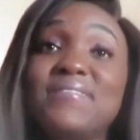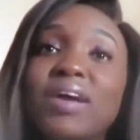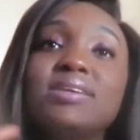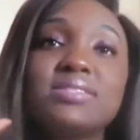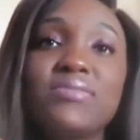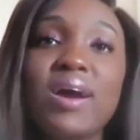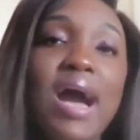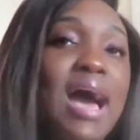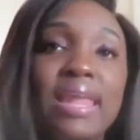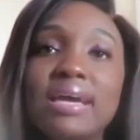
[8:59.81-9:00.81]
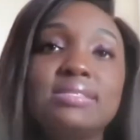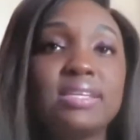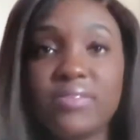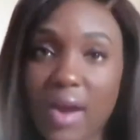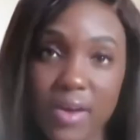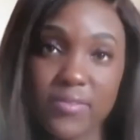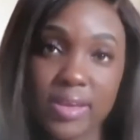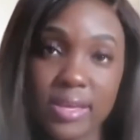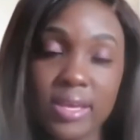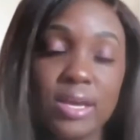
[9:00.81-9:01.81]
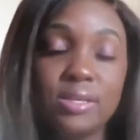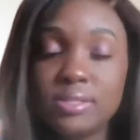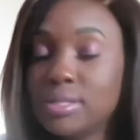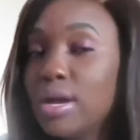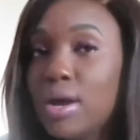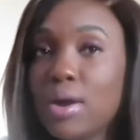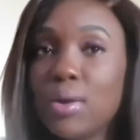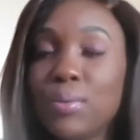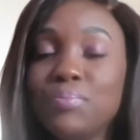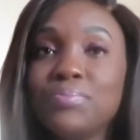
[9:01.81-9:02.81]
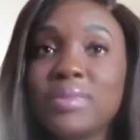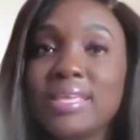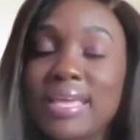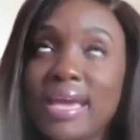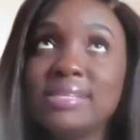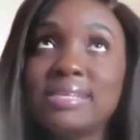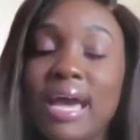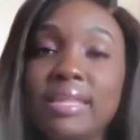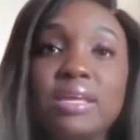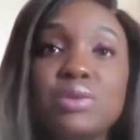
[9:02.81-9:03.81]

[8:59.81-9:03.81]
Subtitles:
First of all, I like Steve Harvey. So yes, I did